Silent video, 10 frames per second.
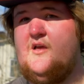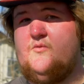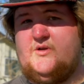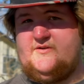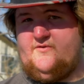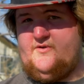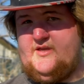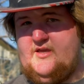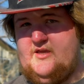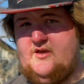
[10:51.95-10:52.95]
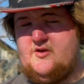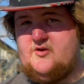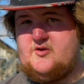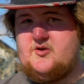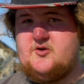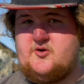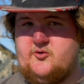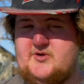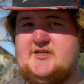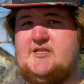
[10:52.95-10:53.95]
was for the
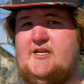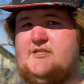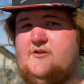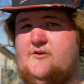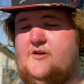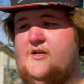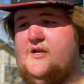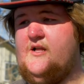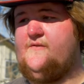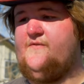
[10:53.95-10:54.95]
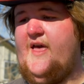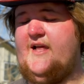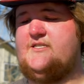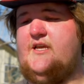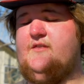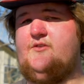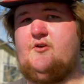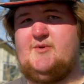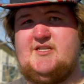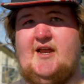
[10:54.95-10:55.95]
coolant sensor that's in the
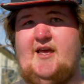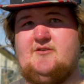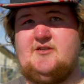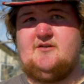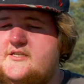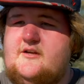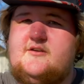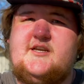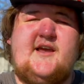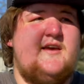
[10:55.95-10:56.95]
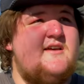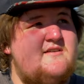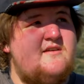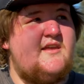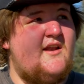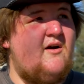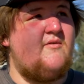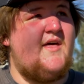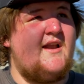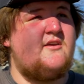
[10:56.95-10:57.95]
thermostat housing. And so I was like, you know,
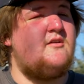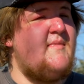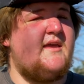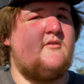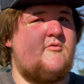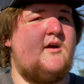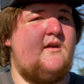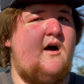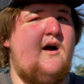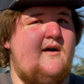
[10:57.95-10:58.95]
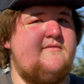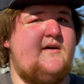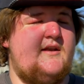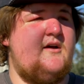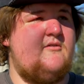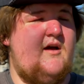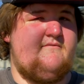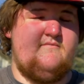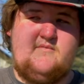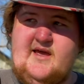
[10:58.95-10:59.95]
that could make it run off. I know
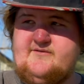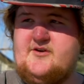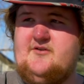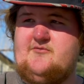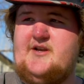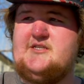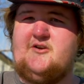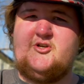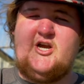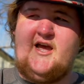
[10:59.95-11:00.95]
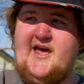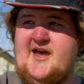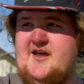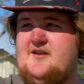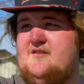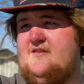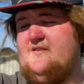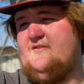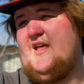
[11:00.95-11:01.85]
I've, after doing research, I had, it